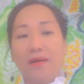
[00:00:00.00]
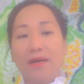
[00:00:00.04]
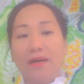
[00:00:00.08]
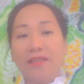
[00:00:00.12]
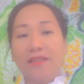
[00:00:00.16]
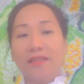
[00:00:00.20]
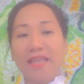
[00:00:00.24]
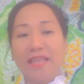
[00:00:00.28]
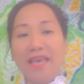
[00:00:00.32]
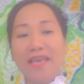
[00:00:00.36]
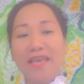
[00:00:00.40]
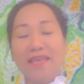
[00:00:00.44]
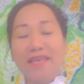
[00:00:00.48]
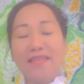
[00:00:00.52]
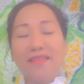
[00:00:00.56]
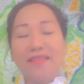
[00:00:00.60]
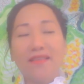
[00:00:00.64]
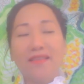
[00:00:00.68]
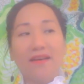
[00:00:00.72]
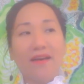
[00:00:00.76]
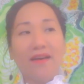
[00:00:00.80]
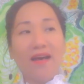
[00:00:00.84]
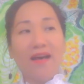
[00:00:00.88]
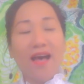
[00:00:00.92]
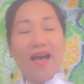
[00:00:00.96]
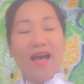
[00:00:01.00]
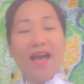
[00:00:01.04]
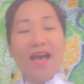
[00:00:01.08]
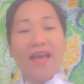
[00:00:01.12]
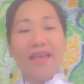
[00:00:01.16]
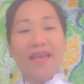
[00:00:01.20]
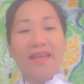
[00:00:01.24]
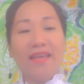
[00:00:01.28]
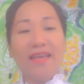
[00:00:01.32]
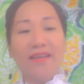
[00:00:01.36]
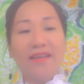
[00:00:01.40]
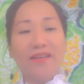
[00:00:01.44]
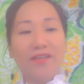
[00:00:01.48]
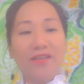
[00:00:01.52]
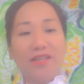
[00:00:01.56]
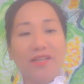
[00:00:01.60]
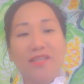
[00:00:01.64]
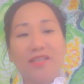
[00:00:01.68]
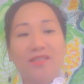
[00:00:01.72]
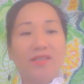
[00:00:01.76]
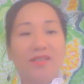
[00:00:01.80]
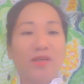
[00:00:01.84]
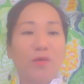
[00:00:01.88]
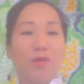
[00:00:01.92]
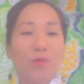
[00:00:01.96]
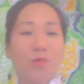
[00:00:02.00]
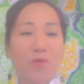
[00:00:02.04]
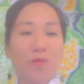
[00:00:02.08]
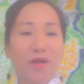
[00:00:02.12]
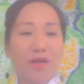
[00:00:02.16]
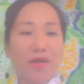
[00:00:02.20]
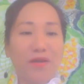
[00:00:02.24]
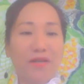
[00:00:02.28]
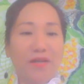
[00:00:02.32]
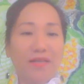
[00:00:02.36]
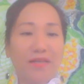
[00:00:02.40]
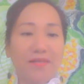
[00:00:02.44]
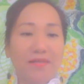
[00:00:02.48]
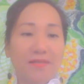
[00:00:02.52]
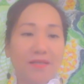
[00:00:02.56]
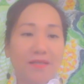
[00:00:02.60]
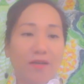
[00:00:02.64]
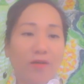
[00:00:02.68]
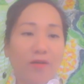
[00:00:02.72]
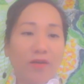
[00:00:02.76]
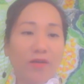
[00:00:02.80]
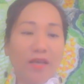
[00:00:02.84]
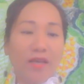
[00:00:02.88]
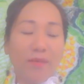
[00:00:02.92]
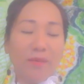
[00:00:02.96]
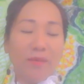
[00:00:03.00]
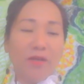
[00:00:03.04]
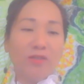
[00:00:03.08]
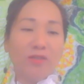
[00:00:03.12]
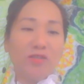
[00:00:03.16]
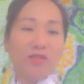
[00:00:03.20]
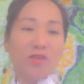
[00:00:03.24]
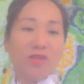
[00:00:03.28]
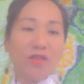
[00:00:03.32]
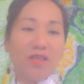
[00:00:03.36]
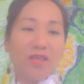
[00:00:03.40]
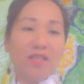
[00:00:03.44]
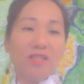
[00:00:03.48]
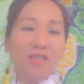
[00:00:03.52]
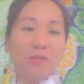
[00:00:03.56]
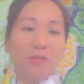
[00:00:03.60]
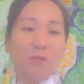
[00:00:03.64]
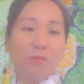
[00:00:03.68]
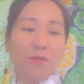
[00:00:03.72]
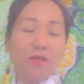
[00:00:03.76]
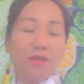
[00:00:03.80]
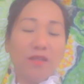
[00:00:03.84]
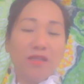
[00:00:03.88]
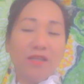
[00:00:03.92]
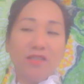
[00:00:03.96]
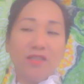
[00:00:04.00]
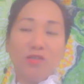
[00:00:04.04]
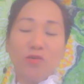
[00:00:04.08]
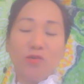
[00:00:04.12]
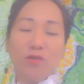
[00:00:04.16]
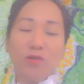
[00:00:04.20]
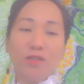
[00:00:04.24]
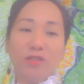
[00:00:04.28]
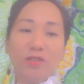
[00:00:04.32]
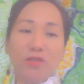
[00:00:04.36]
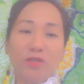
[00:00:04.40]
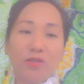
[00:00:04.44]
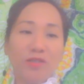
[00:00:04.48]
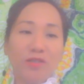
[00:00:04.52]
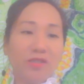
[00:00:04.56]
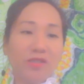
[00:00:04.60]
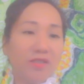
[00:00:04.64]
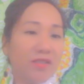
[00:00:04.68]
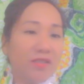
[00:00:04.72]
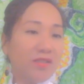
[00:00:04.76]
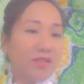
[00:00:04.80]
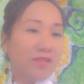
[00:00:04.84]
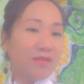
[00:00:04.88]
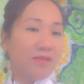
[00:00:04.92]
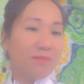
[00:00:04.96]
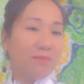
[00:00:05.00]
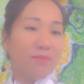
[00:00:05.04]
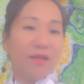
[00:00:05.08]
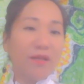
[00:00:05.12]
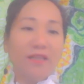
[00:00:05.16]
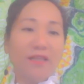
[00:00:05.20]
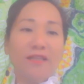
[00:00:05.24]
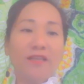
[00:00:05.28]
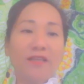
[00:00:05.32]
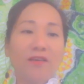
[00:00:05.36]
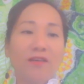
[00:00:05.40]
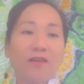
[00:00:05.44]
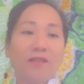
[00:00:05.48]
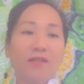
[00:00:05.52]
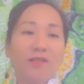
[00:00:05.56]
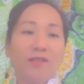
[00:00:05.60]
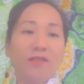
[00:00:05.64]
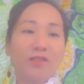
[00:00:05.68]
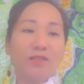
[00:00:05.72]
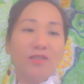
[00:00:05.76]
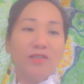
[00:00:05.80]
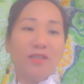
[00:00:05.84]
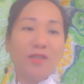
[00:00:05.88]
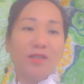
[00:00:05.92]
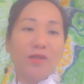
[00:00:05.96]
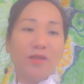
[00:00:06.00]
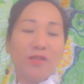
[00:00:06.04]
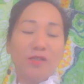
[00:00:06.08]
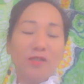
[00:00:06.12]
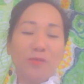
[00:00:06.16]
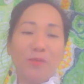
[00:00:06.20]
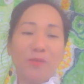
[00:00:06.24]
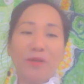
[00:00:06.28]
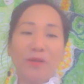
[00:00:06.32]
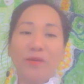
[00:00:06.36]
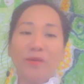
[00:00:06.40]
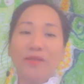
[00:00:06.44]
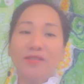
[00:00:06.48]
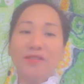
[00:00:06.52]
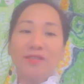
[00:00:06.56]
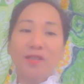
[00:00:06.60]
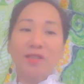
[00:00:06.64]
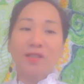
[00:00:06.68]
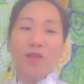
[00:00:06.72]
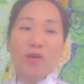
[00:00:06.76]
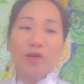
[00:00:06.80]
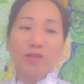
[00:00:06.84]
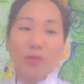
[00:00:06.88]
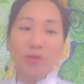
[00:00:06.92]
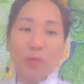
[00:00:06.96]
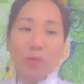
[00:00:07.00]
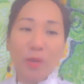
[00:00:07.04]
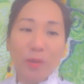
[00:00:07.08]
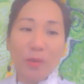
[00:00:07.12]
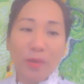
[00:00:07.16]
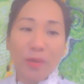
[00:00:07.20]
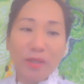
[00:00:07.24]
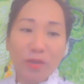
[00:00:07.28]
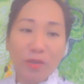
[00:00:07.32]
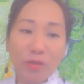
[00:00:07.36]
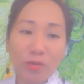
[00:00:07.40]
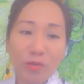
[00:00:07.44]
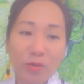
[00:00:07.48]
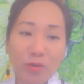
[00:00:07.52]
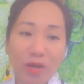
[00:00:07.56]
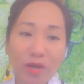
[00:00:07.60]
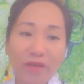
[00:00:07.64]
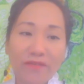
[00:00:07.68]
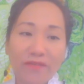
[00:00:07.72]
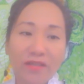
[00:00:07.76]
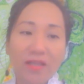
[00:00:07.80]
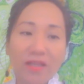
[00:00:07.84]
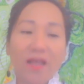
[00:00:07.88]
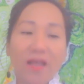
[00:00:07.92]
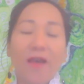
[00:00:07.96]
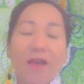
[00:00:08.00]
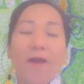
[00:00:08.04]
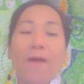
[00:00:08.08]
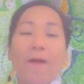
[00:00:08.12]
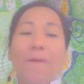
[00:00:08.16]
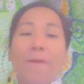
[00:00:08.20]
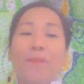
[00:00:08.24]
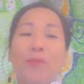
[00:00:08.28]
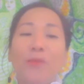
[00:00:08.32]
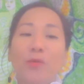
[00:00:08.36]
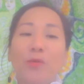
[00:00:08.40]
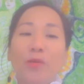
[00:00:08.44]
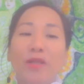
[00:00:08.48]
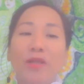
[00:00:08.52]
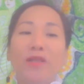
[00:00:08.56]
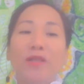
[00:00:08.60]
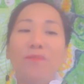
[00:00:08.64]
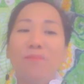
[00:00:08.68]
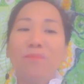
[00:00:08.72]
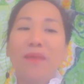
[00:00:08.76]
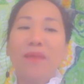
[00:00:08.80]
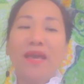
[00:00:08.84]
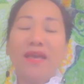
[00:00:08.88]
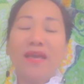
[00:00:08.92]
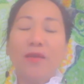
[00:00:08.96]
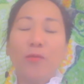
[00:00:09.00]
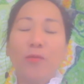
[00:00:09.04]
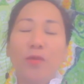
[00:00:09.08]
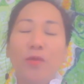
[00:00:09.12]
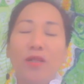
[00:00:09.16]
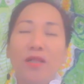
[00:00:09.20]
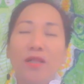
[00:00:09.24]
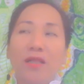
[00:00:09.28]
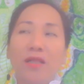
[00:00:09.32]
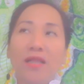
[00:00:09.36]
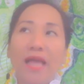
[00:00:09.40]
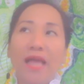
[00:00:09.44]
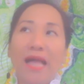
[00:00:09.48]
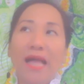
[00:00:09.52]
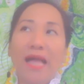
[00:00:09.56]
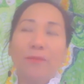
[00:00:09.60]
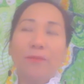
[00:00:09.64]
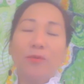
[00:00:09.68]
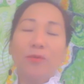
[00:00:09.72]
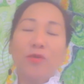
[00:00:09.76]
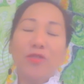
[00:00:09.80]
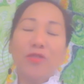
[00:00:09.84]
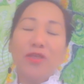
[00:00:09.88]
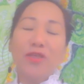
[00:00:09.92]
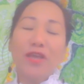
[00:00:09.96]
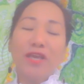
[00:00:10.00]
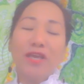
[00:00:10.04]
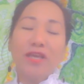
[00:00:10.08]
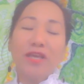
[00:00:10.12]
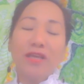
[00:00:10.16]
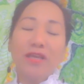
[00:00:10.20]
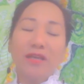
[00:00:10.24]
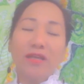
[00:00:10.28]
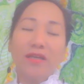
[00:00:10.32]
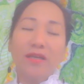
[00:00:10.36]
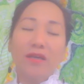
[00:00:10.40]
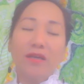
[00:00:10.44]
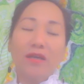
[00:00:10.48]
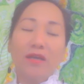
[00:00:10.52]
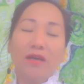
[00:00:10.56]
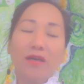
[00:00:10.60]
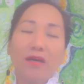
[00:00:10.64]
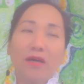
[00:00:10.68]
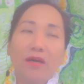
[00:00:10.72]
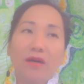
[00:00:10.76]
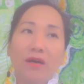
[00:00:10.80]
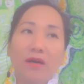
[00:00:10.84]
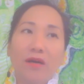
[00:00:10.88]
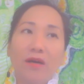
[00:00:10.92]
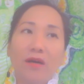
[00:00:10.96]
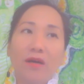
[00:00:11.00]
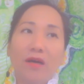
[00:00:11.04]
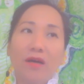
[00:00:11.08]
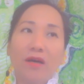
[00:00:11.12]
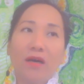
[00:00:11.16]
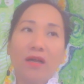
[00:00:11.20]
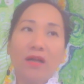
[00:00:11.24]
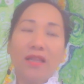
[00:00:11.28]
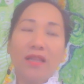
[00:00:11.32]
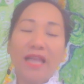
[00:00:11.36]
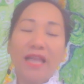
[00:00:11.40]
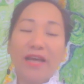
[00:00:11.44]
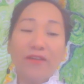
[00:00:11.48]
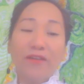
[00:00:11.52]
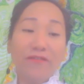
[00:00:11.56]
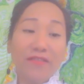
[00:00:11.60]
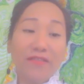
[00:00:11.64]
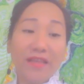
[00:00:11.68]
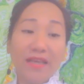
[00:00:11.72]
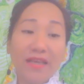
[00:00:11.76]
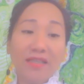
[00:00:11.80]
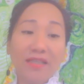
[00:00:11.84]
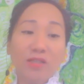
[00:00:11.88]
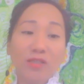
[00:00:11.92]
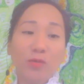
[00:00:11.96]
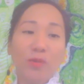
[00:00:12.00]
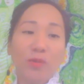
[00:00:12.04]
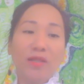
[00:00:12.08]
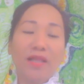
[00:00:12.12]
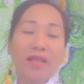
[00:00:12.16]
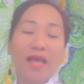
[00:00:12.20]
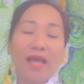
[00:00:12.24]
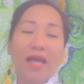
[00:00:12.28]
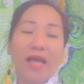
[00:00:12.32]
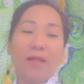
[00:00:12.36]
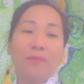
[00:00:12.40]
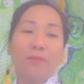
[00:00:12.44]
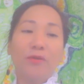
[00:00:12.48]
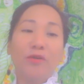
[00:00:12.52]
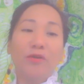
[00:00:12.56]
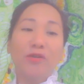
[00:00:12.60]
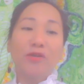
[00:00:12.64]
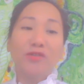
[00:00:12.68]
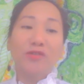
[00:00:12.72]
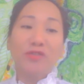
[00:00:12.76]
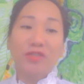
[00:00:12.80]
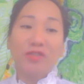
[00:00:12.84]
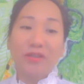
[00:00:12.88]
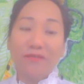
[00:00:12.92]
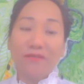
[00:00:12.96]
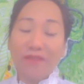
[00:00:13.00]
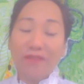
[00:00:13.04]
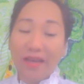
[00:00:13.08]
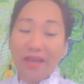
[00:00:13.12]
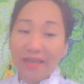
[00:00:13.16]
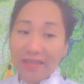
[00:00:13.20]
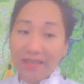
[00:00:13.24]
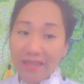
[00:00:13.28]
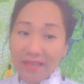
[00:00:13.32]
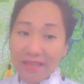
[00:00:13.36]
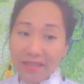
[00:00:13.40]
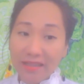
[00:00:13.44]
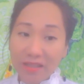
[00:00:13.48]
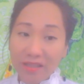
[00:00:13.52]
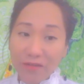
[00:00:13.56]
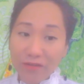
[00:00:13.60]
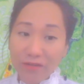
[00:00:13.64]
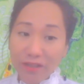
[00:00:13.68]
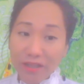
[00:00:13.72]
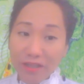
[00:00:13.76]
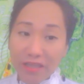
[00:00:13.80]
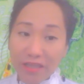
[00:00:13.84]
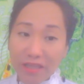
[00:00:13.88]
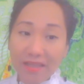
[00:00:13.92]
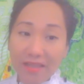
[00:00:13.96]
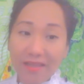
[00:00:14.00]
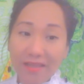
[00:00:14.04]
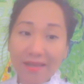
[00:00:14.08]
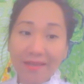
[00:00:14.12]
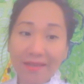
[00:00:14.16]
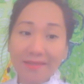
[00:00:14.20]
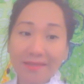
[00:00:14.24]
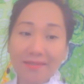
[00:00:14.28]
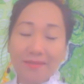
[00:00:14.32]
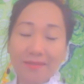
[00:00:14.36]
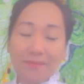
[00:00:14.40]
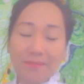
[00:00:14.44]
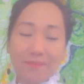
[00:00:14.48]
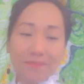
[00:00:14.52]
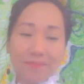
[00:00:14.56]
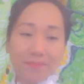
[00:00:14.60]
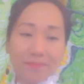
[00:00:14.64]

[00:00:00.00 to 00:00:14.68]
attain a high artistic awareness. Okay, because these cultures, these multicultures that you experience along the way when you travel will help you think a lot of things, will help you conceive different ideas,